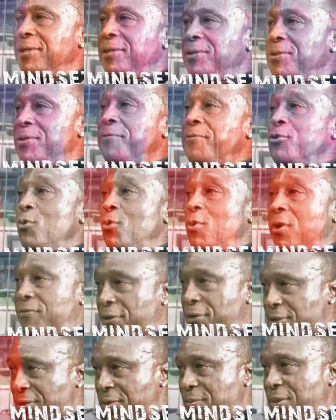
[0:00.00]
you have to work for
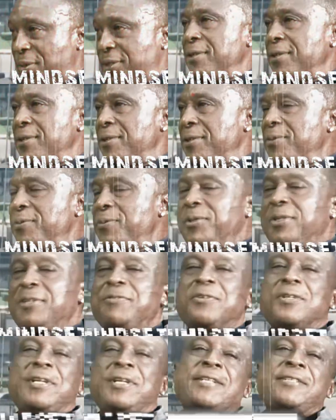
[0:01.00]
somebody who will give
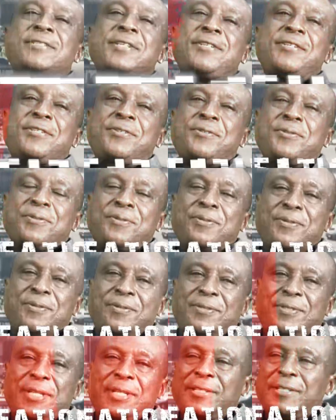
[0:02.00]
you a license to
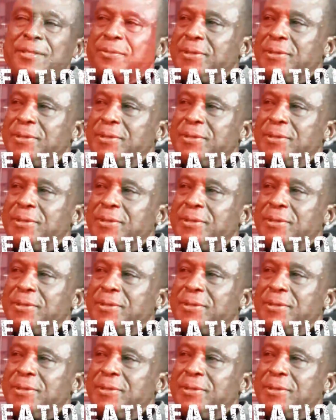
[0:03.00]
start a